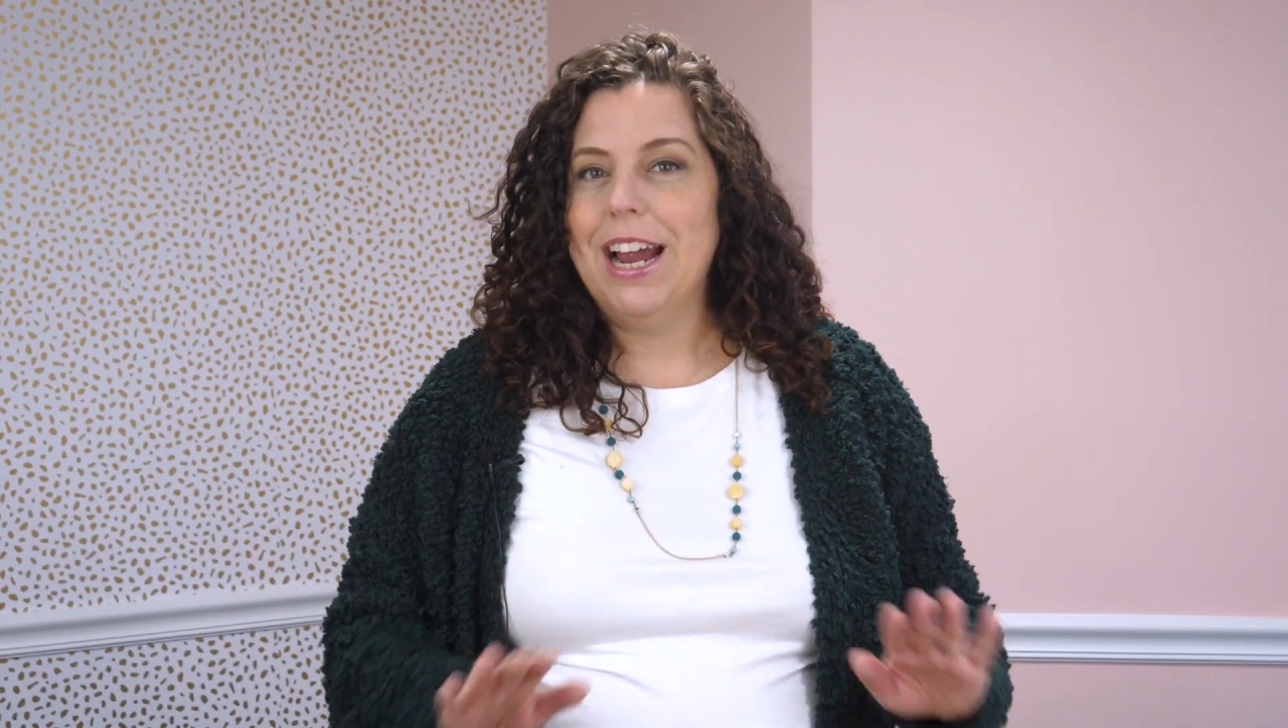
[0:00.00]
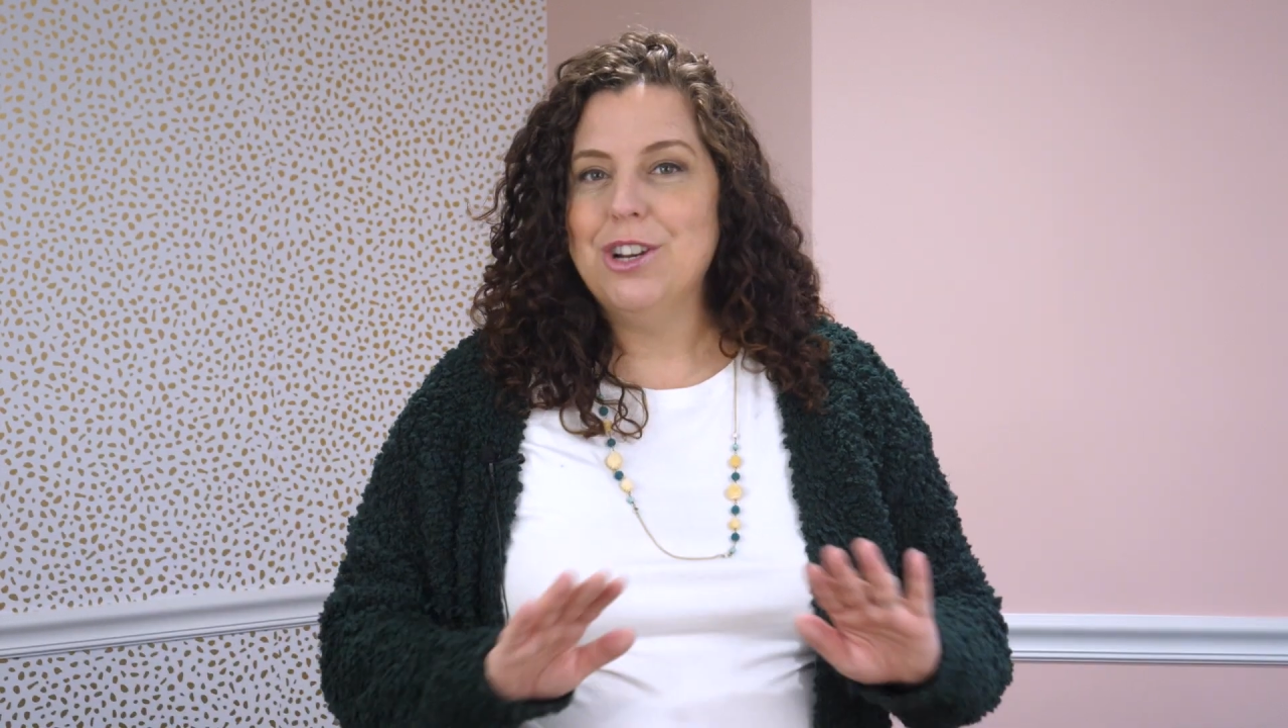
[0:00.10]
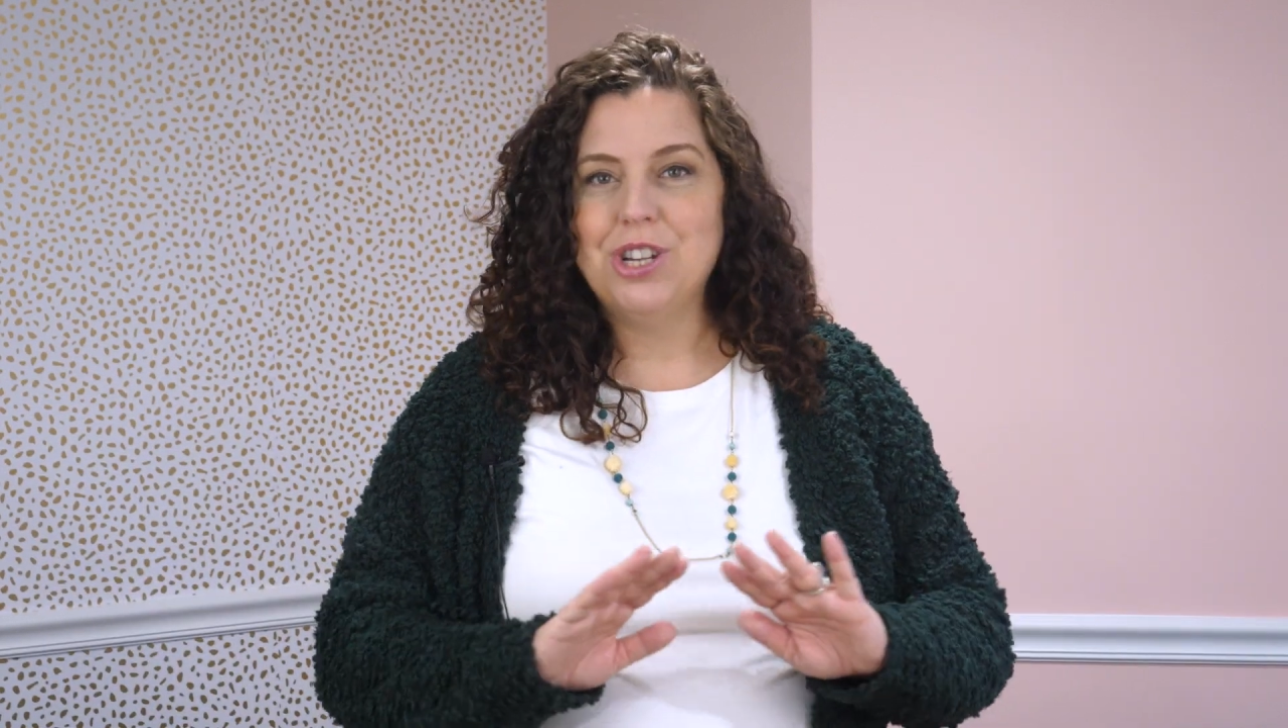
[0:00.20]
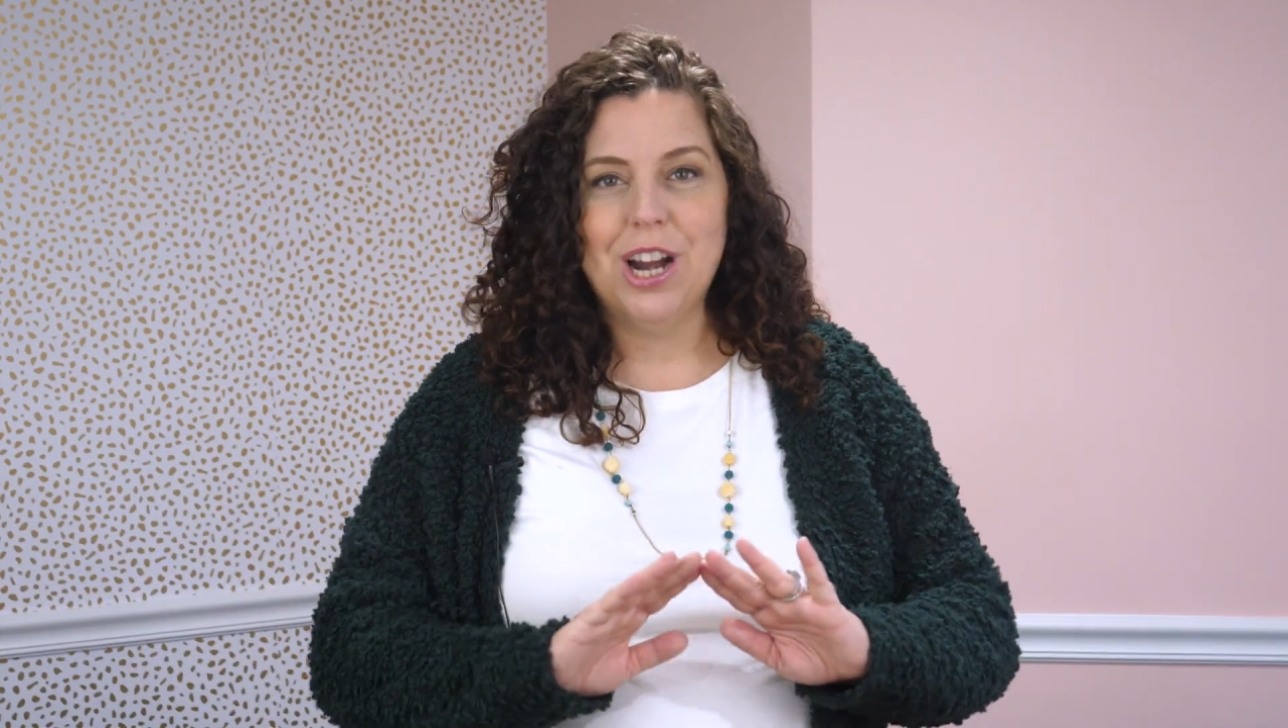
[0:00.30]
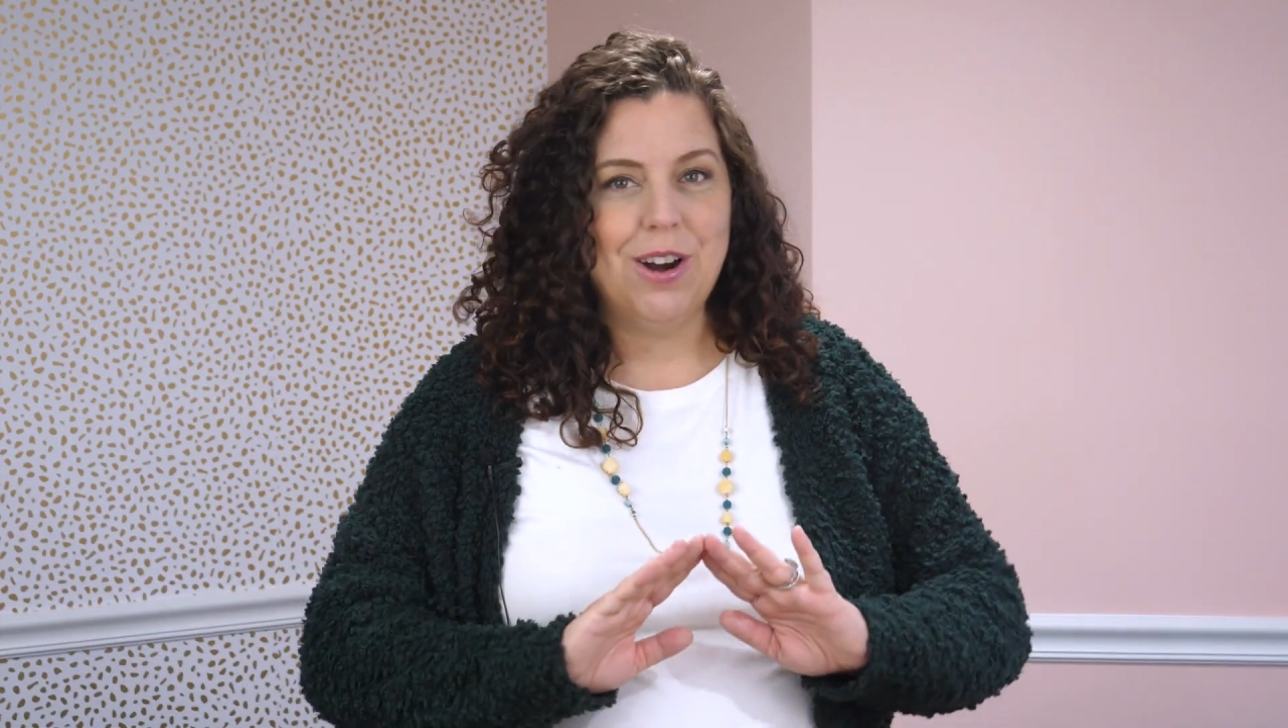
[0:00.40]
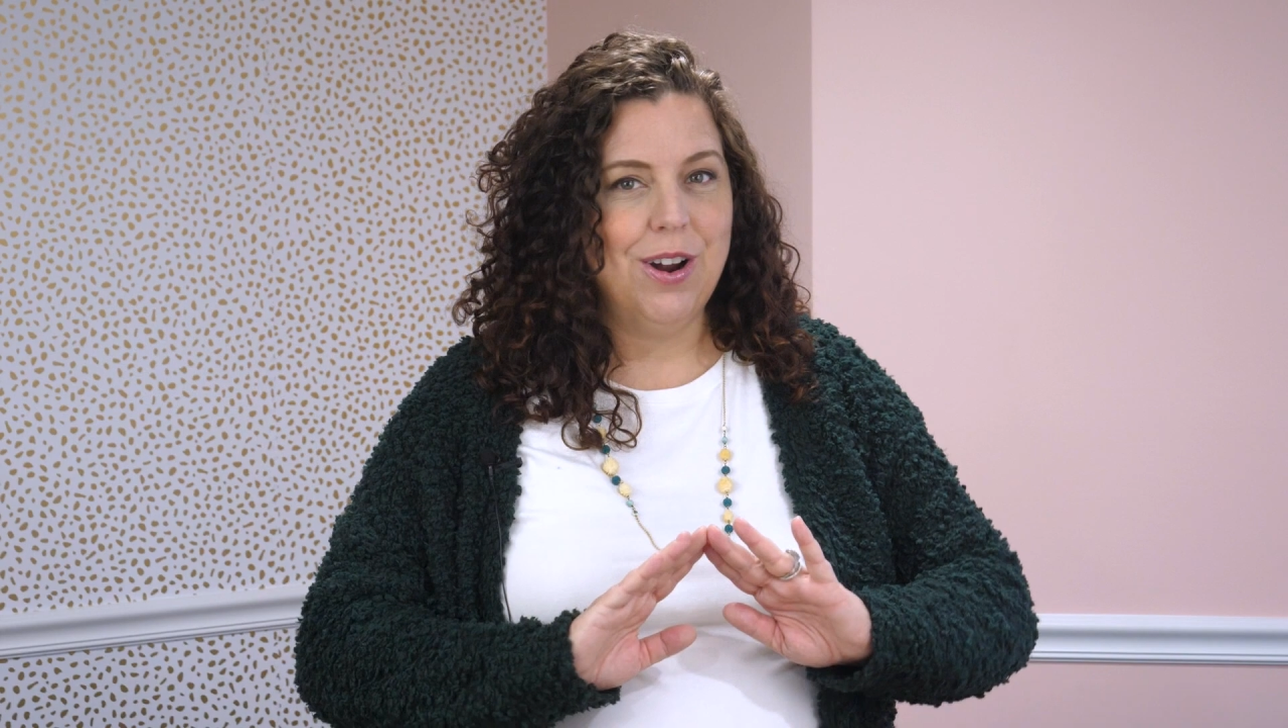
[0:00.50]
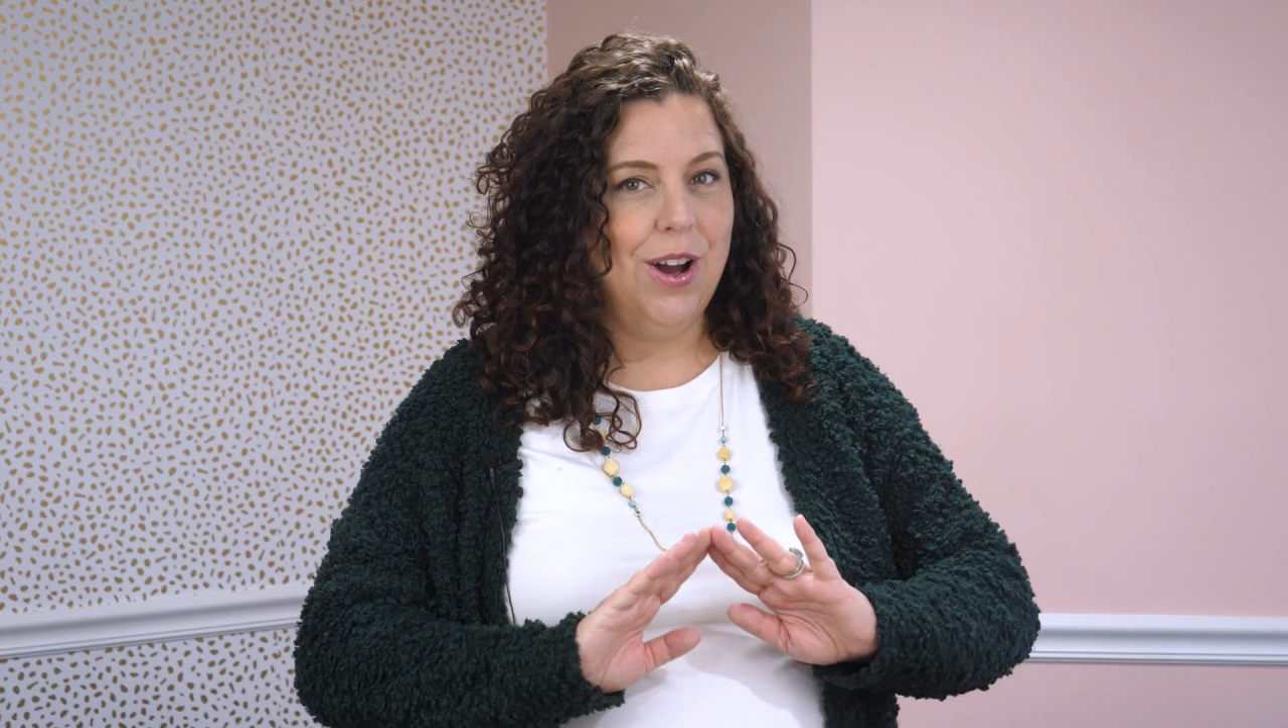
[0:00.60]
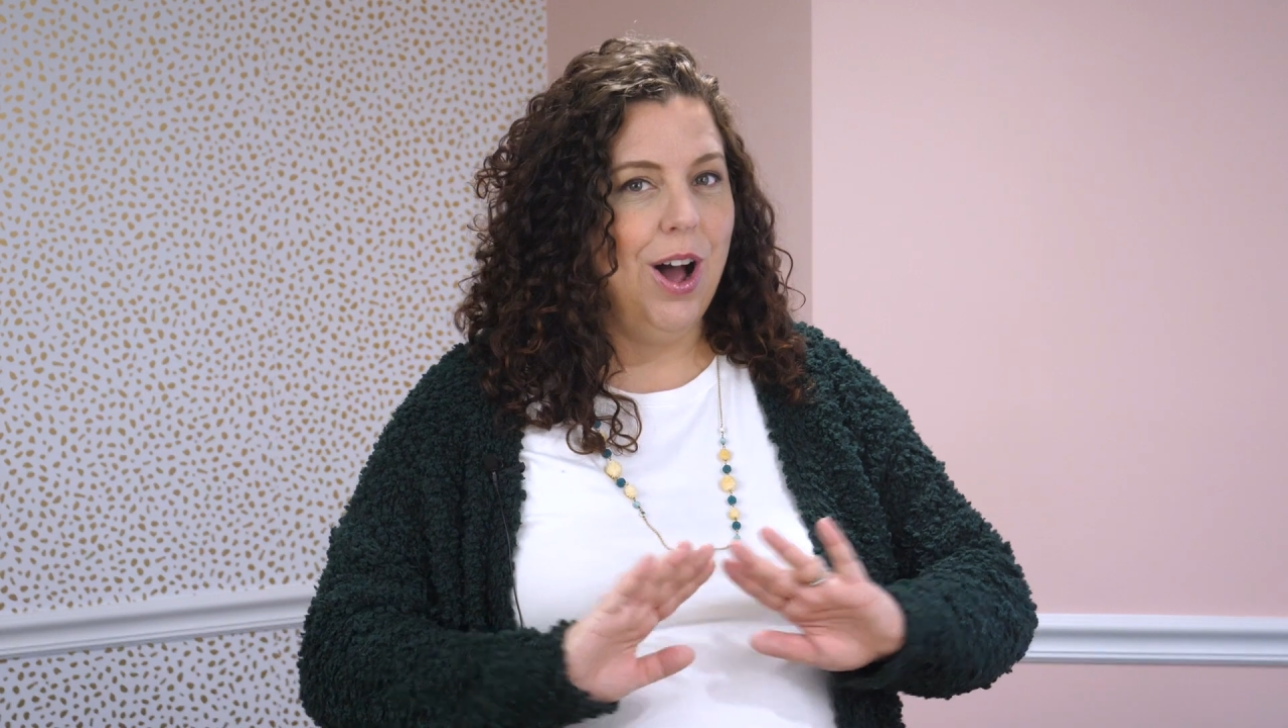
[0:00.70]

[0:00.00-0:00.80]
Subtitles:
I share